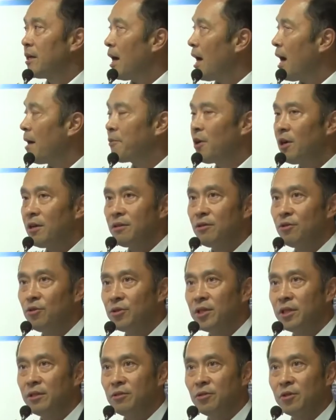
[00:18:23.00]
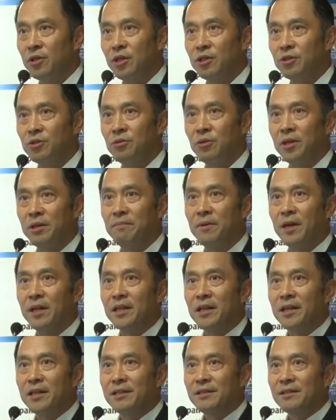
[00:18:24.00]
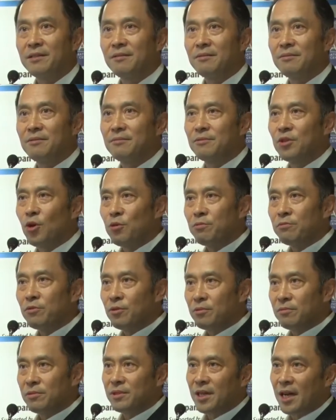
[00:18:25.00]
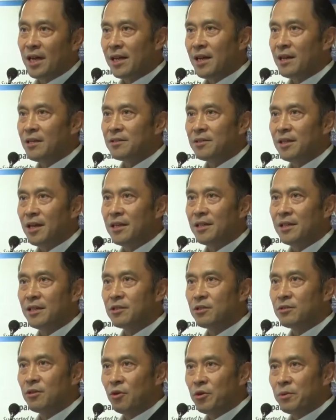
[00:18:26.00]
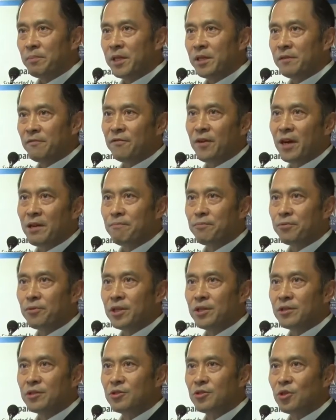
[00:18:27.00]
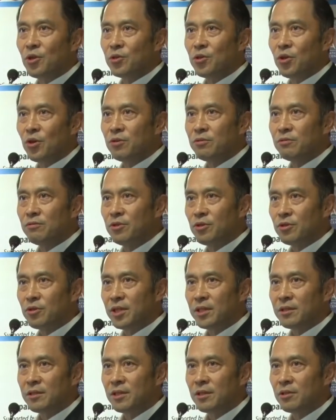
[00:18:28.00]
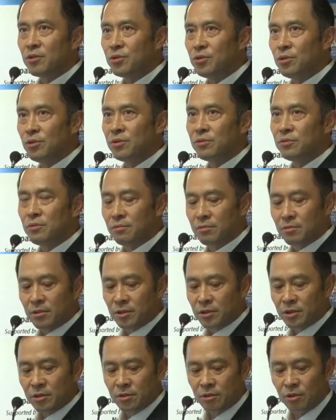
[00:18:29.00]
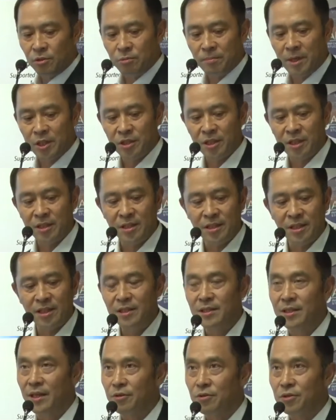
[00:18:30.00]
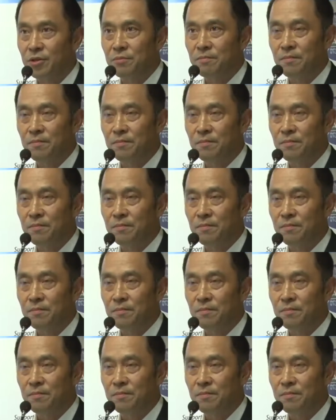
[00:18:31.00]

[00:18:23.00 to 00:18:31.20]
I'm going to look into the history, but don't, like I said, it's going to be in fine print, so don't look at the too, too much in details.